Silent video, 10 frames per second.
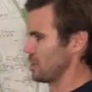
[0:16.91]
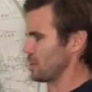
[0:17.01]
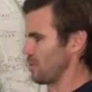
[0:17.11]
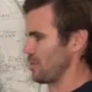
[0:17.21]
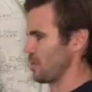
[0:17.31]

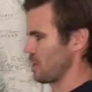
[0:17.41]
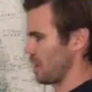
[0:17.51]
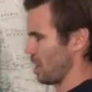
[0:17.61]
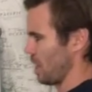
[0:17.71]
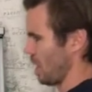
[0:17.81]
So we've
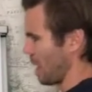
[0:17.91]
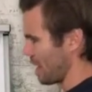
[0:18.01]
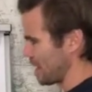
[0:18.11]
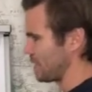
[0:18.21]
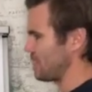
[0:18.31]
got an
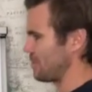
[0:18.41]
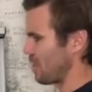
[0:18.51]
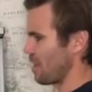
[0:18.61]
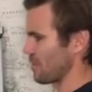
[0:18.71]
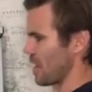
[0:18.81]
easy
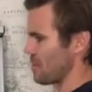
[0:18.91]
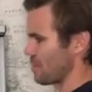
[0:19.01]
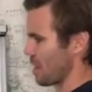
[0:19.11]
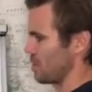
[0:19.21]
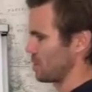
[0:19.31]
5K
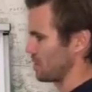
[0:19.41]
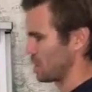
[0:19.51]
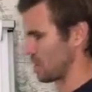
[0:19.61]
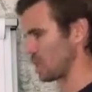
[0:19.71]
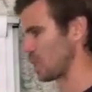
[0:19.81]
run, which is
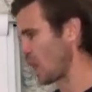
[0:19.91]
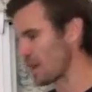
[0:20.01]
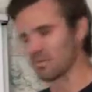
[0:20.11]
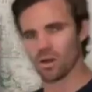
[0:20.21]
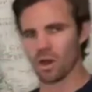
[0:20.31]
just a
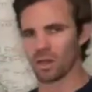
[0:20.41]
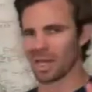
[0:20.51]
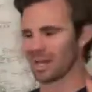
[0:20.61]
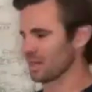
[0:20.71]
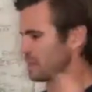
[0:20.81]
light
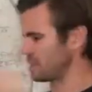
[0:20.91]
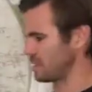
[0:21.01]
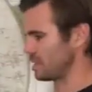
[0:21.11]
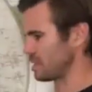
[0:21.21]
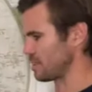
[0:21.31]
rollout,
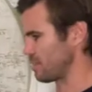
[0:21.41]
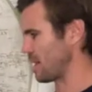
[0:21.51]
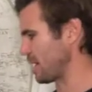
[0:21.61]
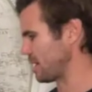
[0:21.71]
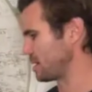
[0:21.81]
consistent
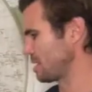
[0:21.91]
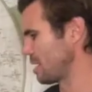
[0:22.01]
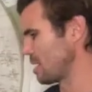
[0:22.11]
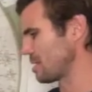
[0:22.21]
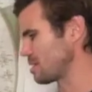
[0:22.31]
pace.
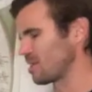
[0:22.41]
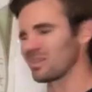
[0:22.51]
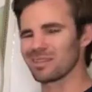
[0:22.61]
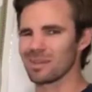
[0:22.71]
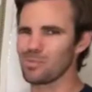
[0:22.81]

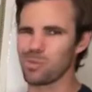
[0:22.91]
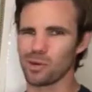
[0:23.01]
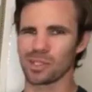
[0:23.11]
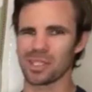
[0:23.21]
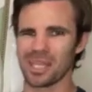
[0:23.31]
Don't
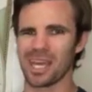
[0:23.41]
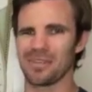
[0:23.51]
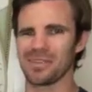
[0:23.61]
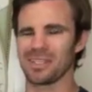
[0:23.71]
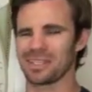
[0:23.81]
push the
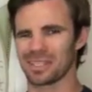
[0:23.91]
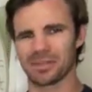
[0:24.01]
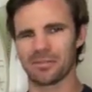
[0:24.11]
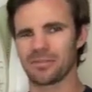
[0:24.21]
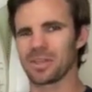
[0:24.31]
effort. It's just
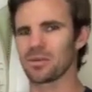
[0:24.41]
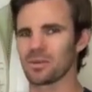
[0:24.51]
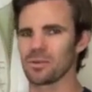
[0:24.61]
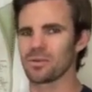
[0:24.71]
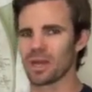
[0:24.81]
a feel
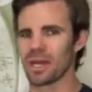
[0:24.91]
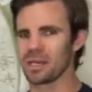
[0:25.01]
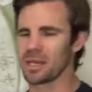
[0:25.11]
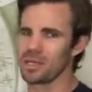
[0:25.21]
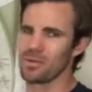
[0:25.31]
good run.
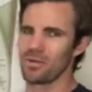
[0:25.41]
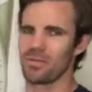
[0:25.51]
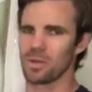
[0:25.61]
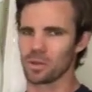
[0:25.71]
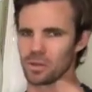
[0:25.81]
You want to
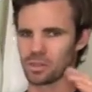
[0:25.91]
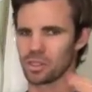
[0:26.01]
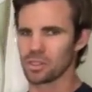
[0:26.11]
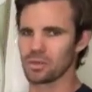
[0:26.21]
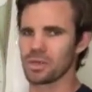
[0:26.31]
feel good
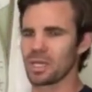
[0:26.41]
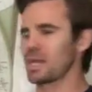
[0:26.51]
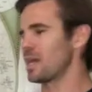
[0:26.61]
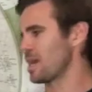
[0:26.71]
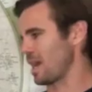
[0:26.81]

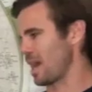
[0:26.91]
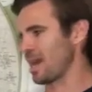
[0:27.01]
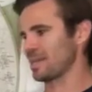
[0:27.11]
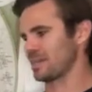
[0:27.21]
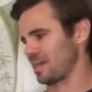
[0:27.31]
during
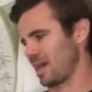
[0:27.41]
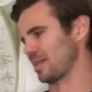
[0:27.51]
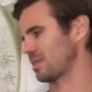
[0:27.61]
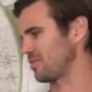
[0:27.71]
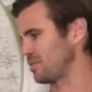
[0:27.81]
and
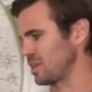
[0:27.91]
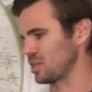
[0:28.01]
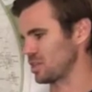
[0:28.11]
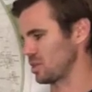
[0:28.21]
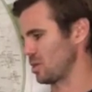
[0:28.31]
at the
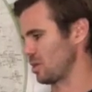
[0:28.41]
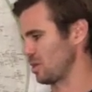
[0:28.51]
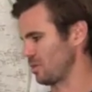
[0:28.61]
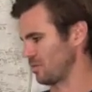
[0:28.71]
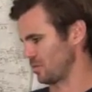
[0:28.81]
finish
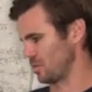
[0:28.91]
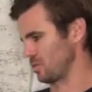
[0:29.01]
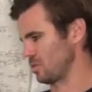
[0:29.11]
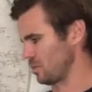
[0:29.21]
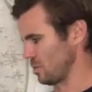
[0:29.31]
of
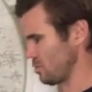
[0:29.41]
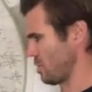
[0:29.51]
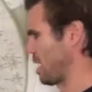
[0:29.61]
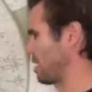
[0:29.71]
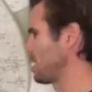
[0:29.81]
your
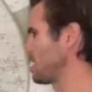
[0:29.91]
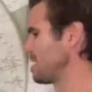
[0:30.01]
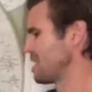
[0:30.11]
run.